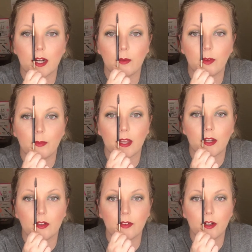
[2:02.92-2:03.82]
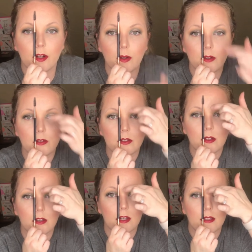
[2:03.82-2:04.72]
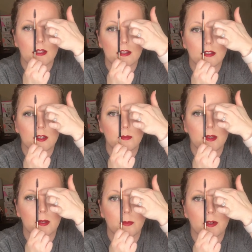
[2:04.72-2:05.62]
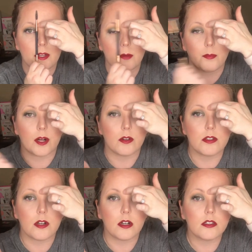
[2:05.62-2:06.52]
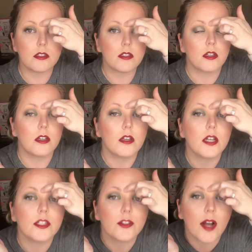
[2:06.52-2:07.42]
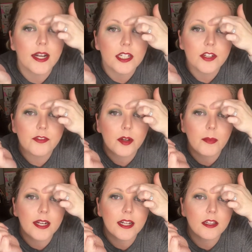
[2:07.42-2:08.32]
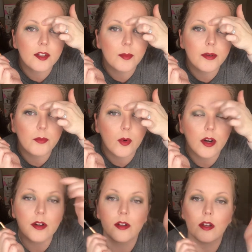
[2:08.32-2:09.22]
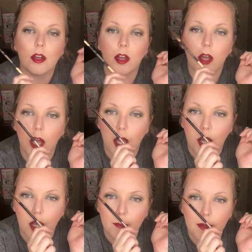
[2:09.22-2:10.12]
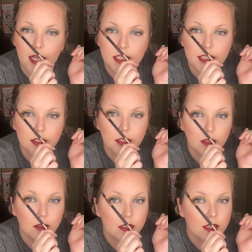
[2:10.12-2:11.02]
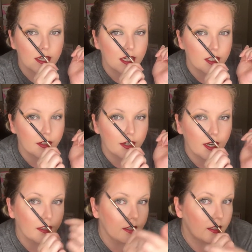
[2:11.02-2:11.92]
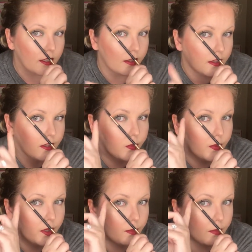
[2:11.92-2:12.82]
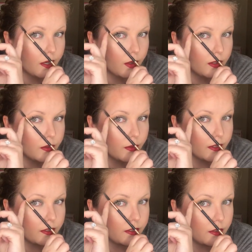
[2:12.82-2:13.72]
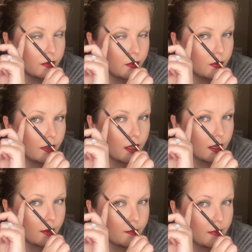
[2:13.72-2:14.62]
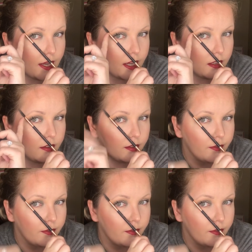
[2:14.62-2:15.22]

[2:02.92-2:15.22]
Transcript: up from the edge of your nose, and that's going to be where your brow starts. So I need to fill mine in a little bit more. Edge of your nose to the edge of your eyelid, that's where your brow is going to end.